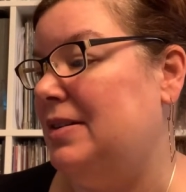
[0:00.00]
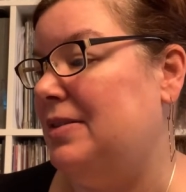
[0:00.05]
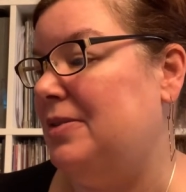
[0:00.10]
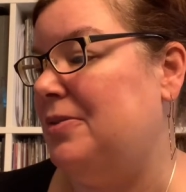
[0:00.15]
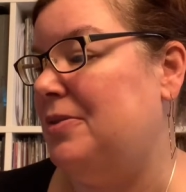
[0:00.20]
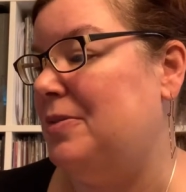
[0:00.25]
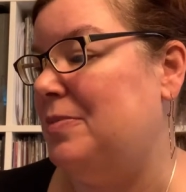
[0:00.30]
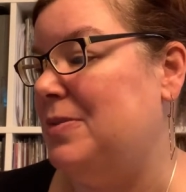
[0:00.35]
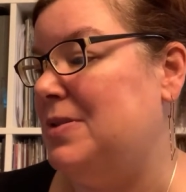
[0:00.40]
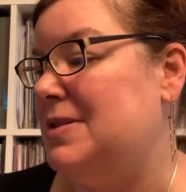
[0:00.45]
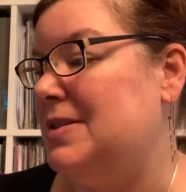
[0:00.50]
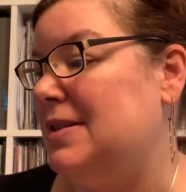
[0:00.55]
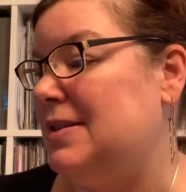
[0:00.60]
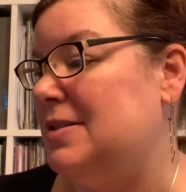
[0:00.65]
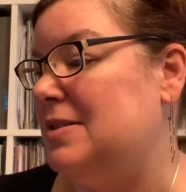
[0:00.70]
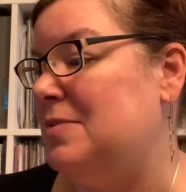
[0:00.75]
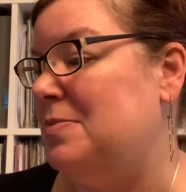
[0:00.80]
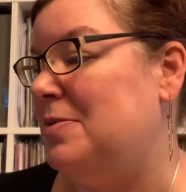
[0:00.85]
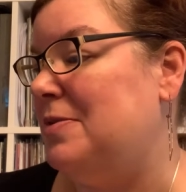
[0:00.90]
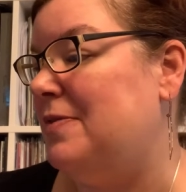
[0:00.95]
or music
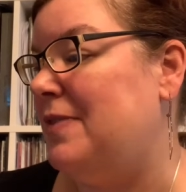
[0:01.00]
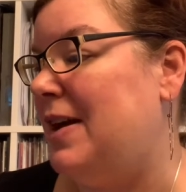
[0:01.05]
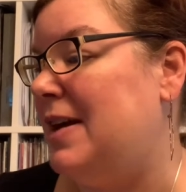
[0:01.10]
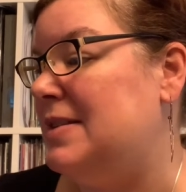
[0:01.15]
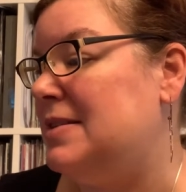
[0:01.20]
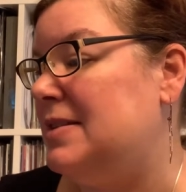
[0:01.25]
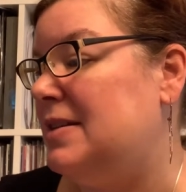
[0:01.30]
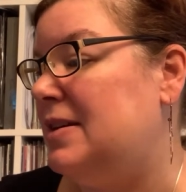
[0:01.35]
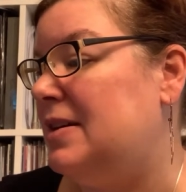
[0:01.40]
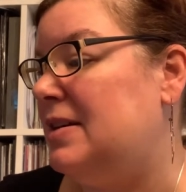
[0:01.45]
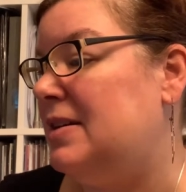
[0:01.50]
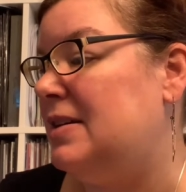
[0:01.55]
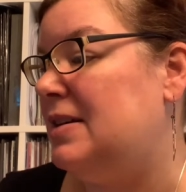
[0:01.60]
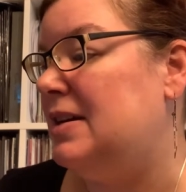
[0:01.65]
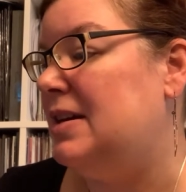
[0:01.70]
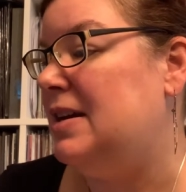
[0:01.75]
supervisor.